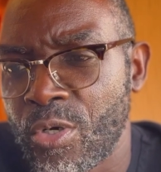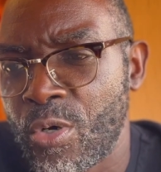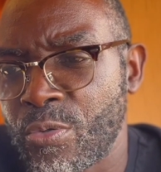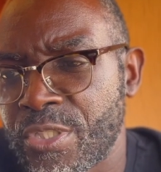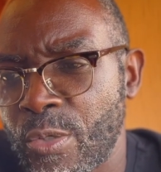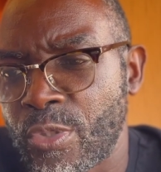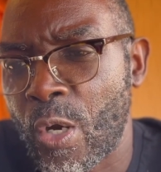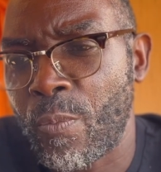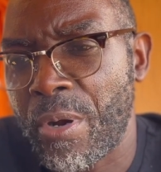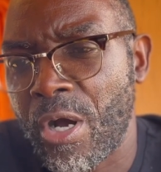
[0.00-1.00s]
Also,
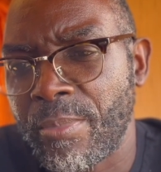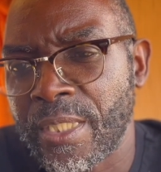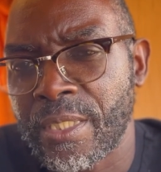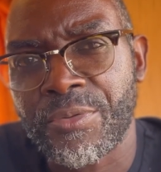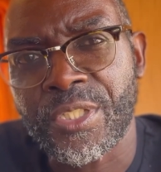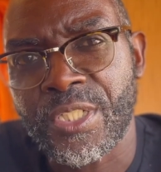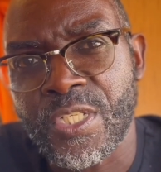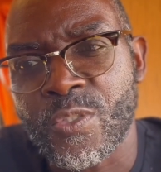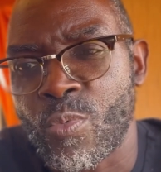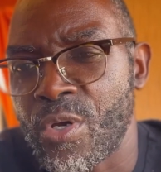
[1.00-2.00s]
Cole Palmer, I think
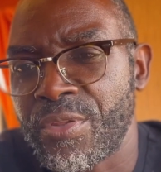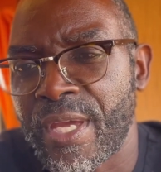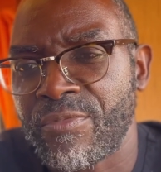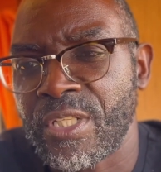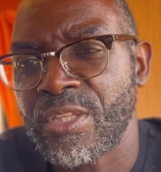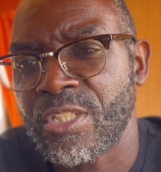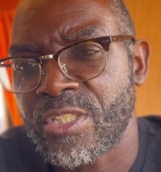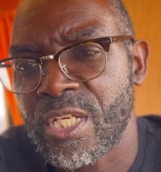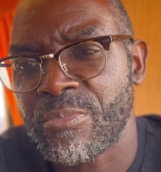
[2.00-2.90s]
he's worth having in the team.